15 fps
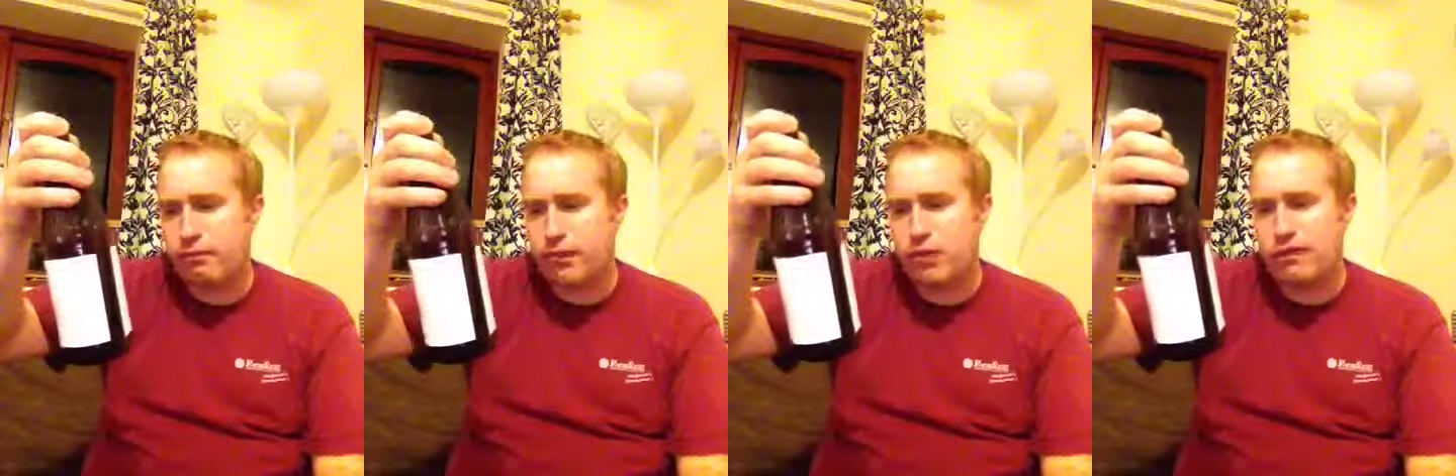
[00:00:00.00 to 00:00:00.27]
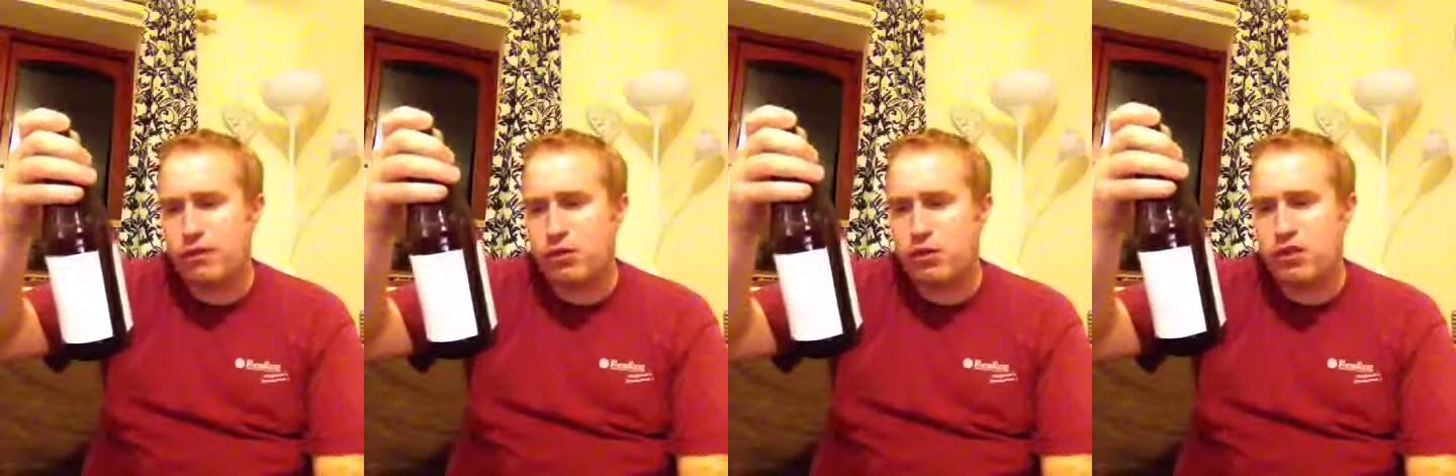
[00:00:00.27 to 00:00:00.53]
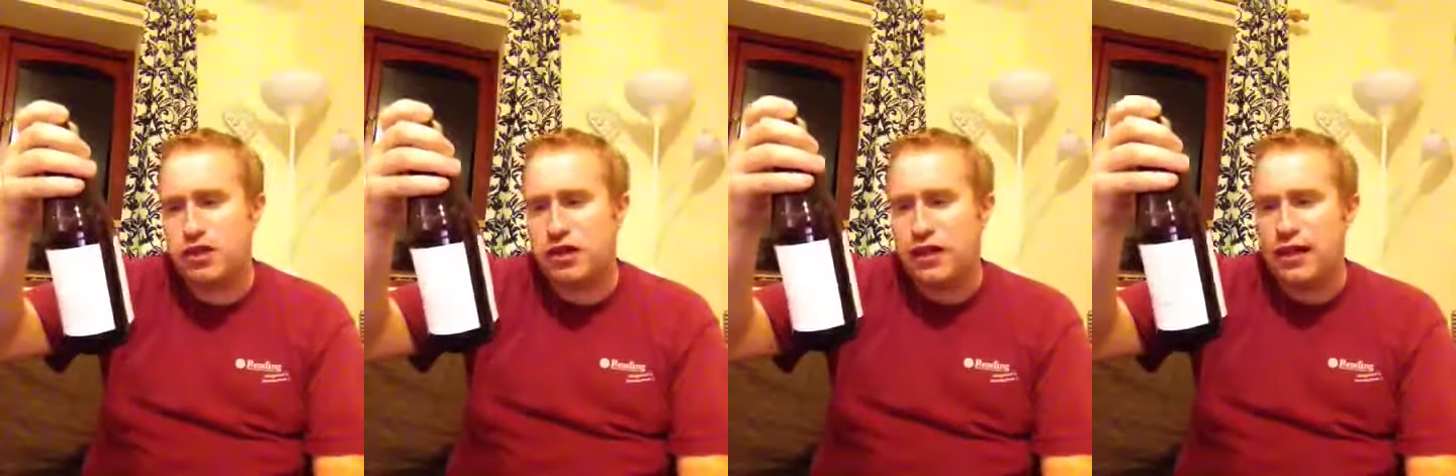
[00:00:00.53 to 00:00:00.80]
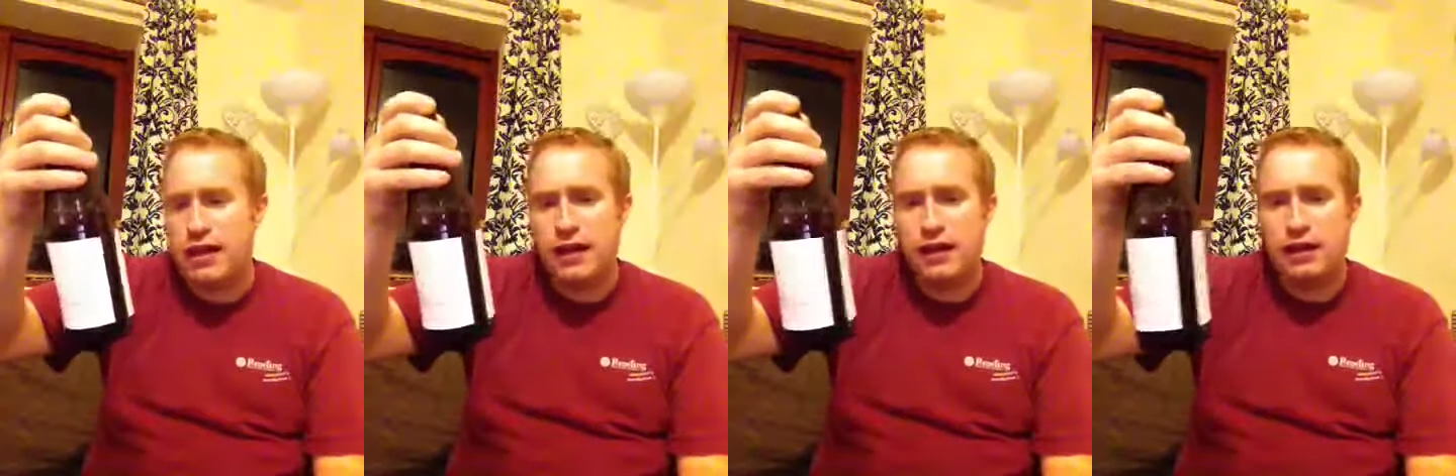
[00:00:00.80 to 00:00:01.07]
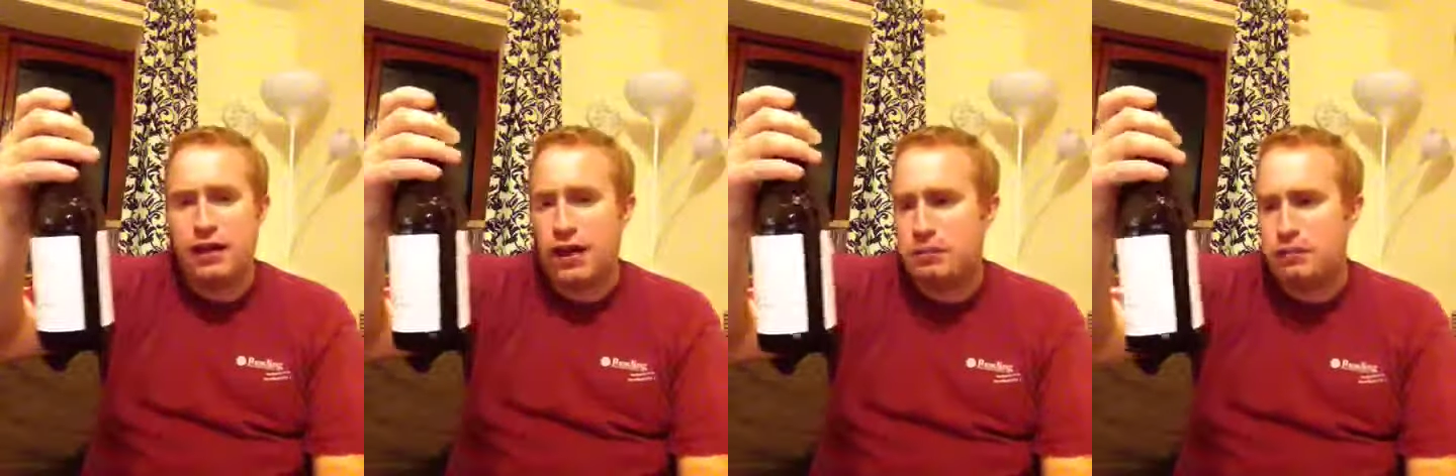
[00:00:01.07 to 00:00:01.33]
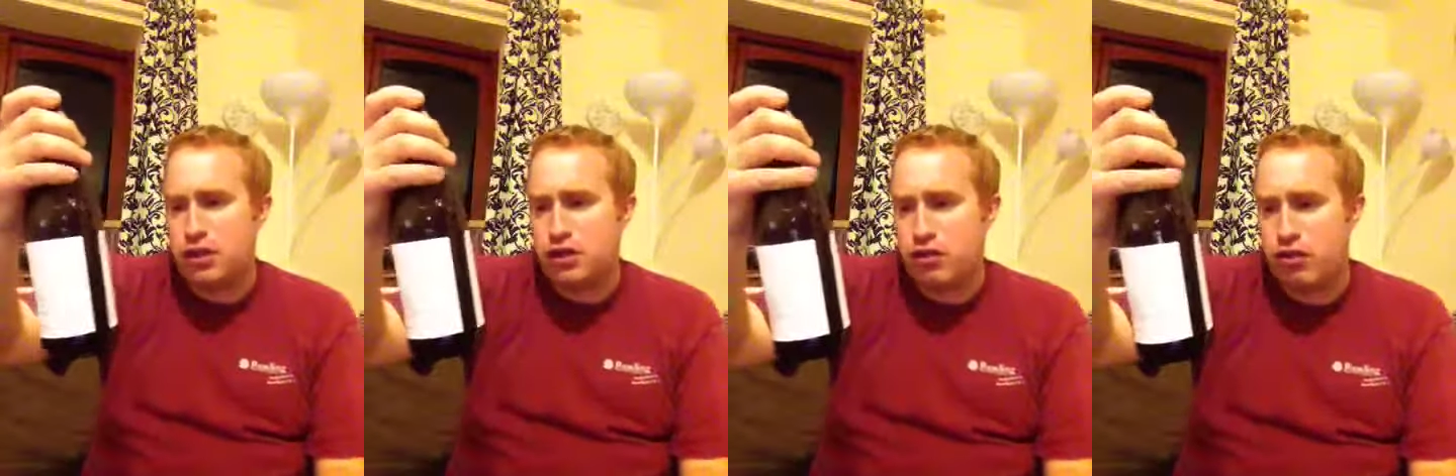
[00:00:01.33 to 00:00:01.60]
Folks,
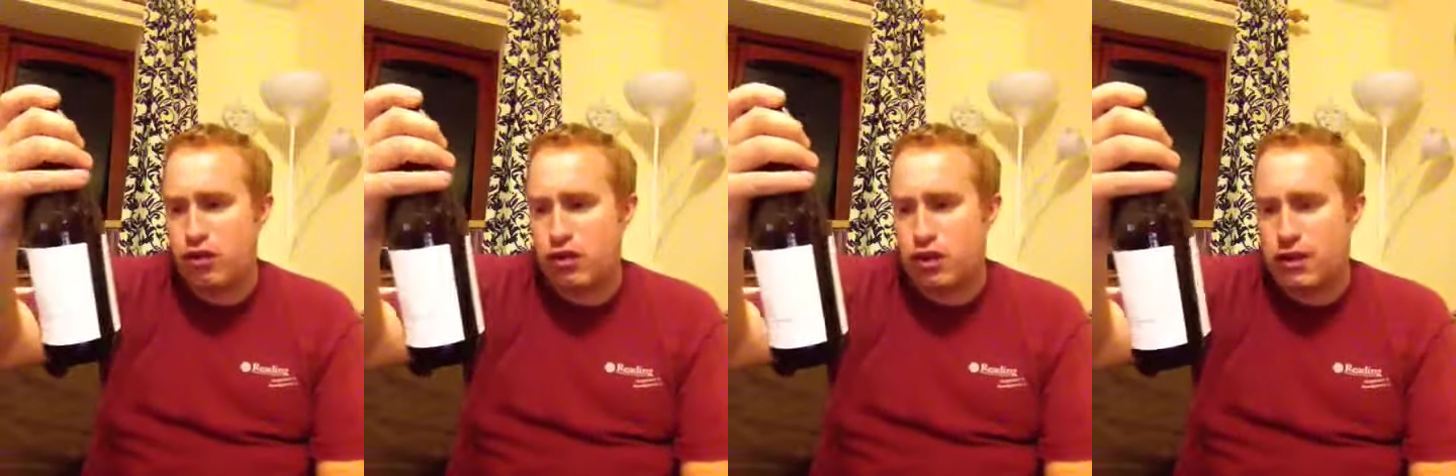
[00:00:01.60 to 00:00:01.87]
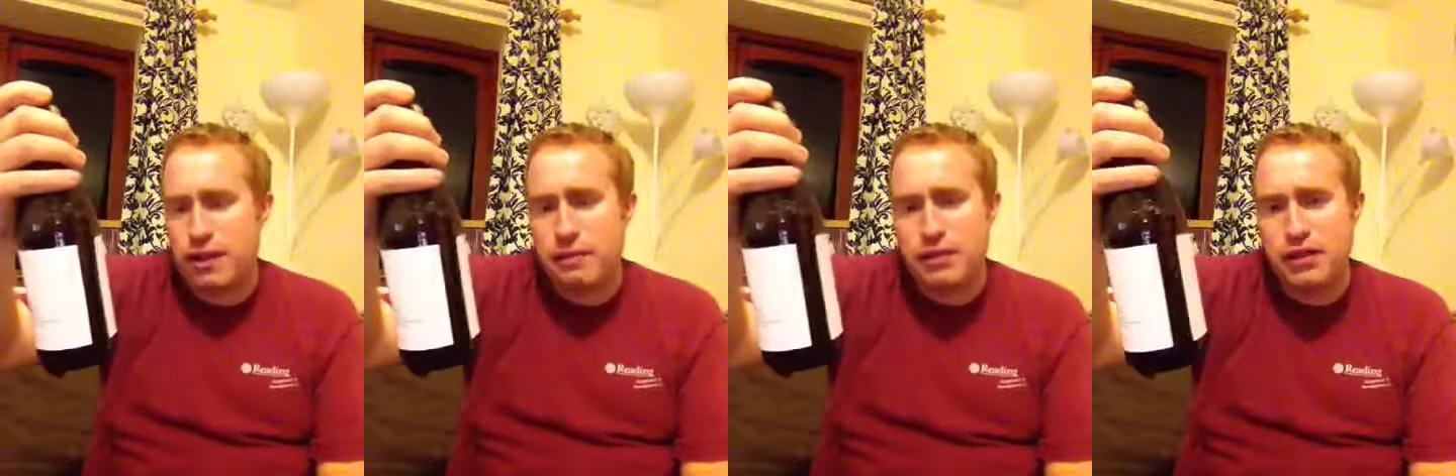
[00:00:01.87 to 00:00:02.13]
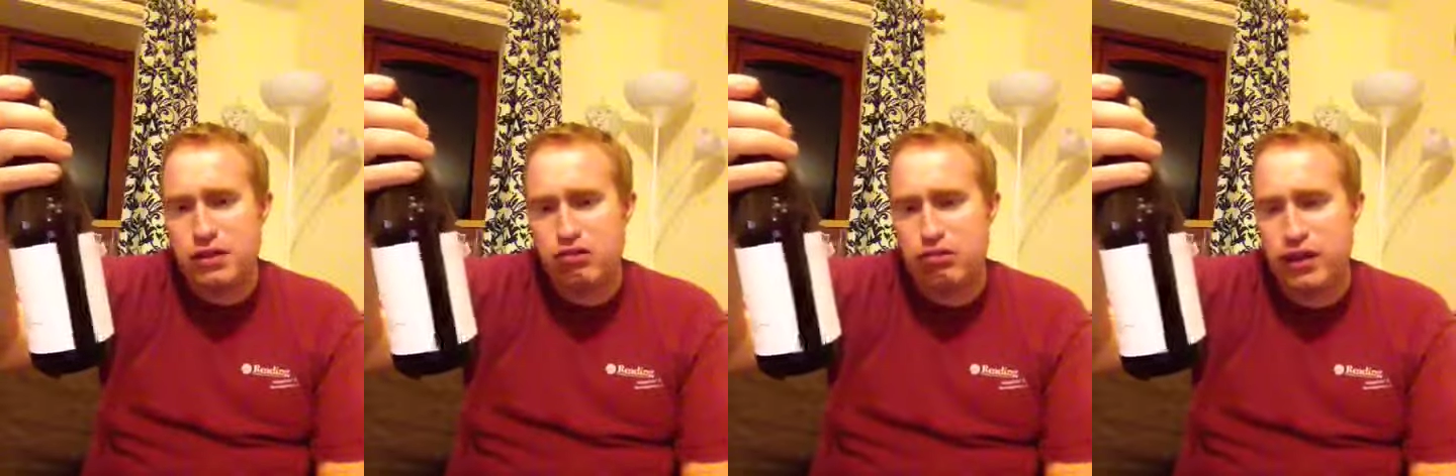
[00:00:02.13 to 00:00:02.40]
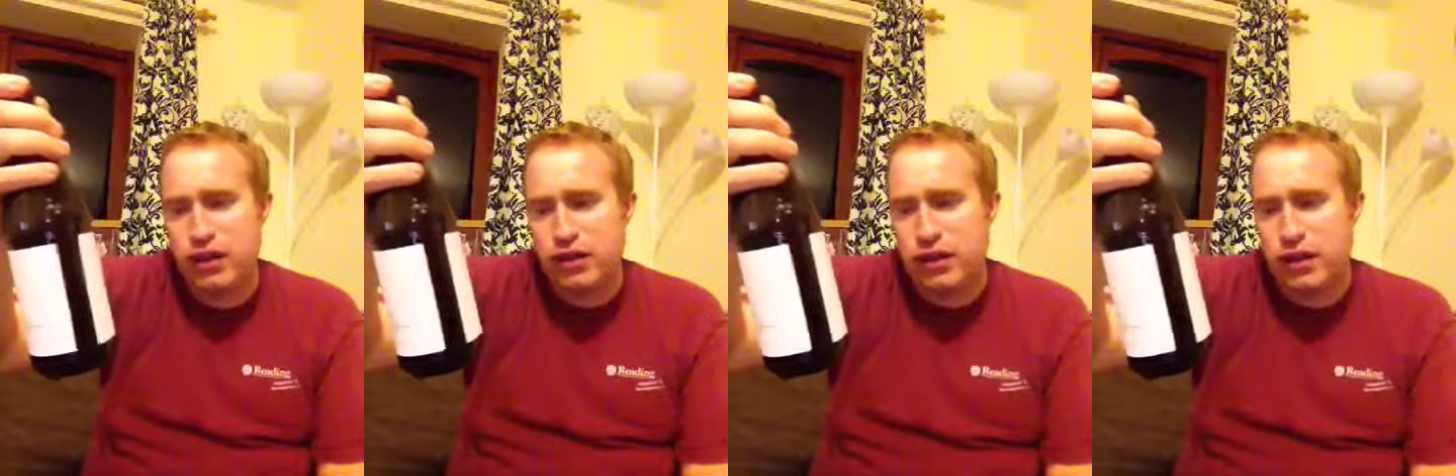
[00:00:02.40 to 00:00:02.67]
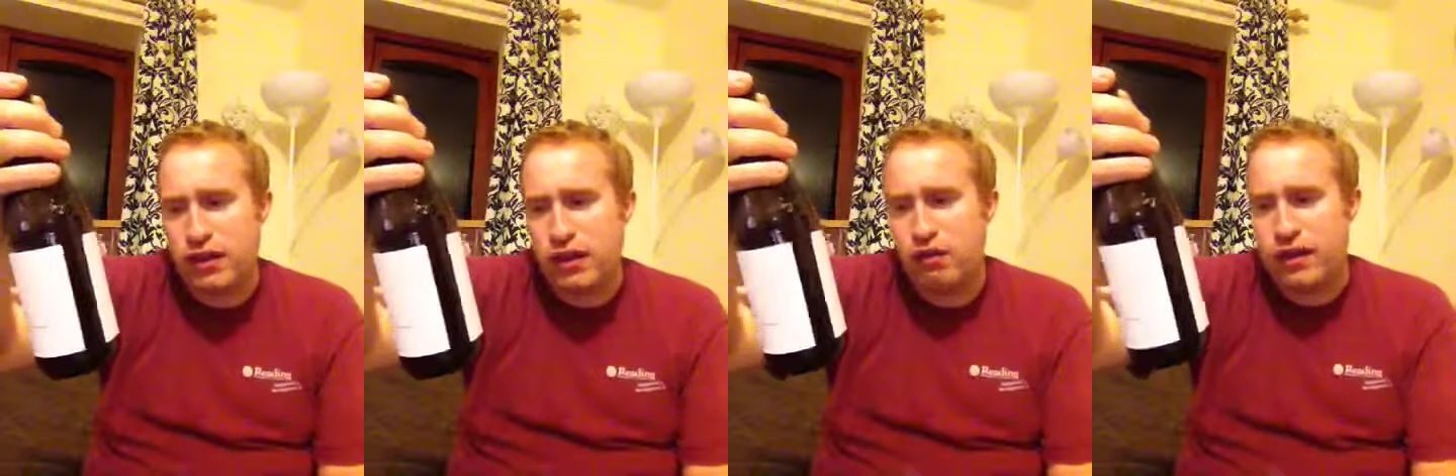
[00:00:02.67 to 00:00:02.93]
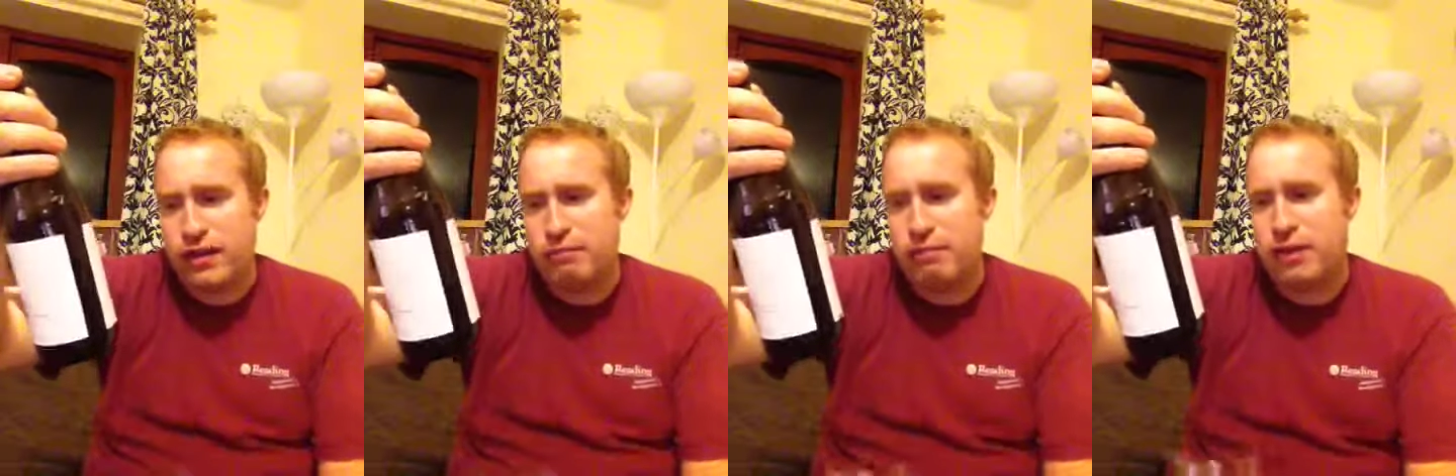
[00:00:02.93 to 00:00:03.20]
let me just read out the
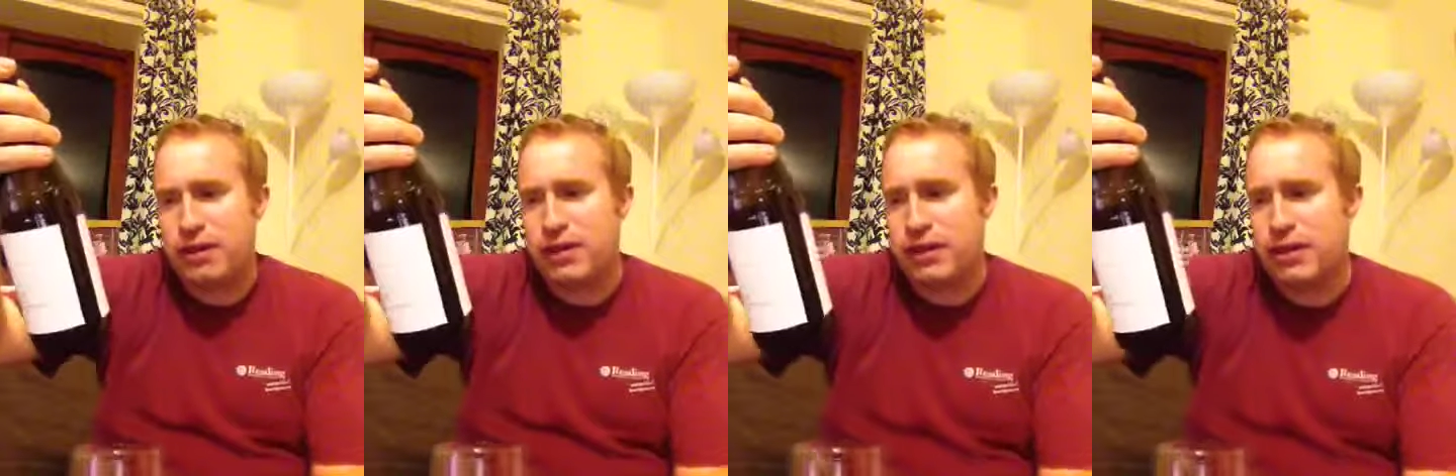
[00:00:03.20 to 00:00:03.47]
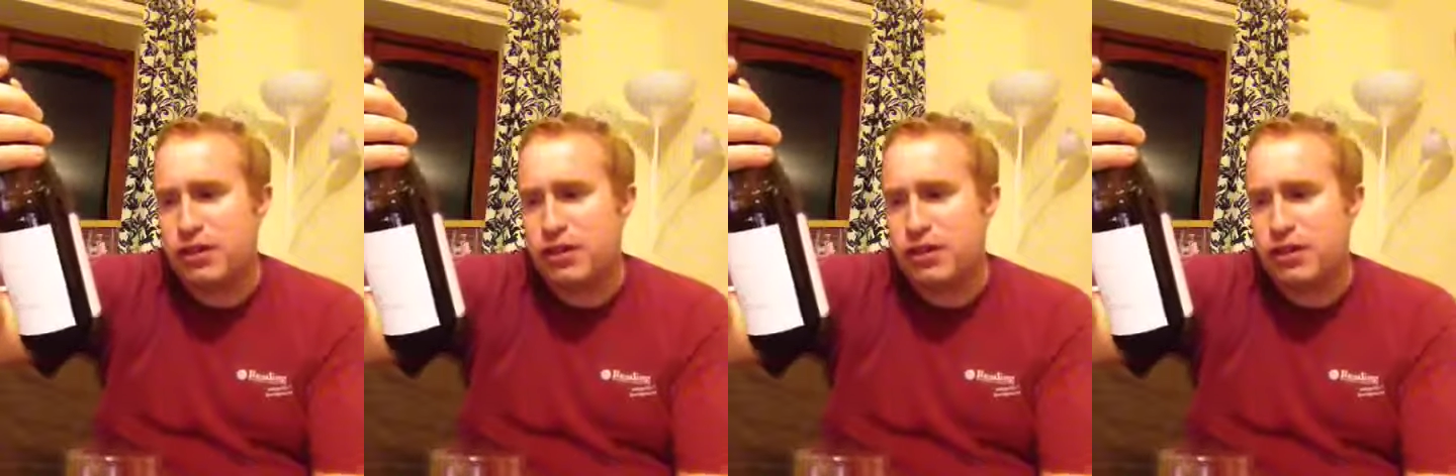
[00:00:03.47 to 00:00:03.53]
grain bill here.